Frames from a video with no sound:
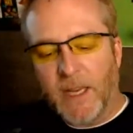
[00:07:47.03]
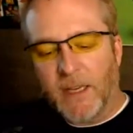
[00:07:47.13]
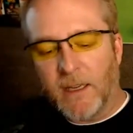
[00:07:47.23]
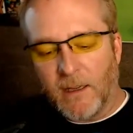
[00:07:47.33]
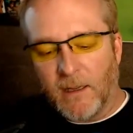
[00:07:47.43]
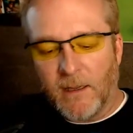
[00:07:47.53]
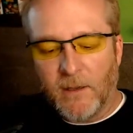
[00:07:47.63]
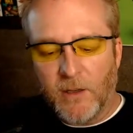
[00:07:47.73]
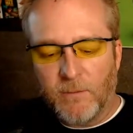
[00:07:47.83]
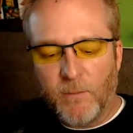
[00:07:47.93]
a
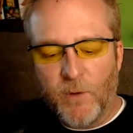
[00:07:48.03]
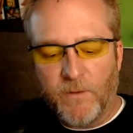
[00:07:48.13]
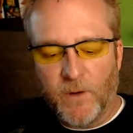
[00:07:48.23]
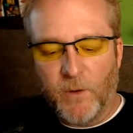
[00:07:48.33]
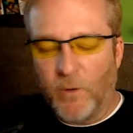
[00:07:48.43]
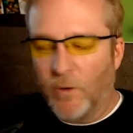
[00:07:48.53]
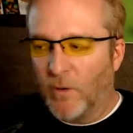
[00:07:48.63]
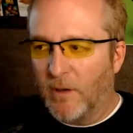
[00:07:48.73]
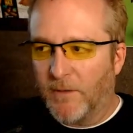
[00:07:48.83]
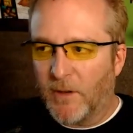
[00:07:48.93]
good move for Google
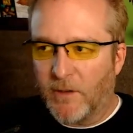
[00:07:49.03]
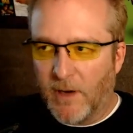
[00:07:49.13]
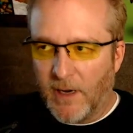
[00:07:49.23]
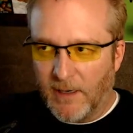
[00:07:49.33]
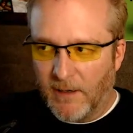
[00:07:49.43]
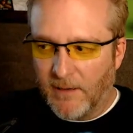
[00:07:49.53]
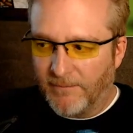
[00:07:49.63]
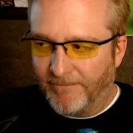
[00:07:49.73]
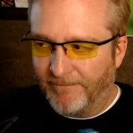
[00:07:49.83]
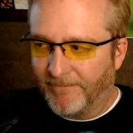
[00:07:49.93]
if they're trying to,
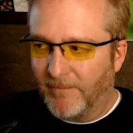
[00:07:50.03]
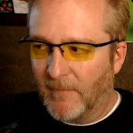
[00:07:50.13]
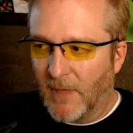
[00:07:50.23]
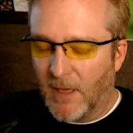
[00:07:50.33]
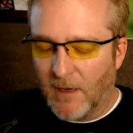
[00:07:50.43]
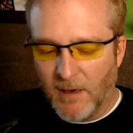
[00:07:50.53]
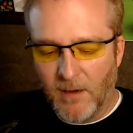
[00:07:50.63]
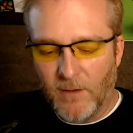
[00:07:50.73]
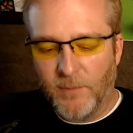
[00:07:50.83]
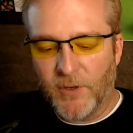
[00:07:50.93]
I don't
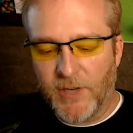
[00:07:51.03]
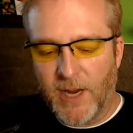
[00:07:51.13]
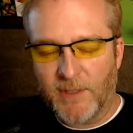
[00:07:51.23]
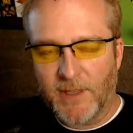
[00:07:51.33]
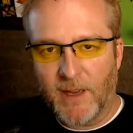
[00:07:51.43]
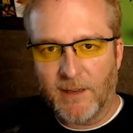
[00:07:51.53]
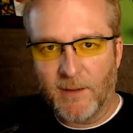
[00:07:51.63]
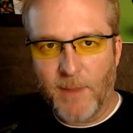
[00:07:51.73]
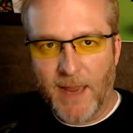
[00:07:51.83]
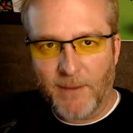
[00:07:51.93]
know, push Amazon to the
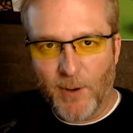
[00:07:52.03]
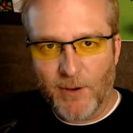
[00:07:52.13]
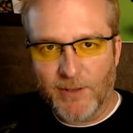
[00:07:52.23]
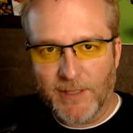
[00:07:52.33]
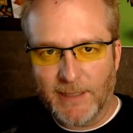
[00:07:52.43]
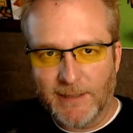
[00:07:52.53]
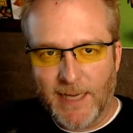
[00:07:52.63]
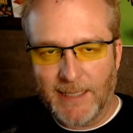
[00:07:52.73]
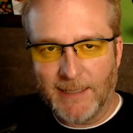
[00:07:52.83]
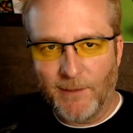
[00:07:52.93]
back burner just a
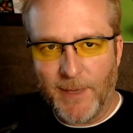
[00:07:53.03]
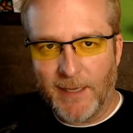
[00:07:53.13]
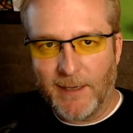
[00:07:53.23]
tiny little bit.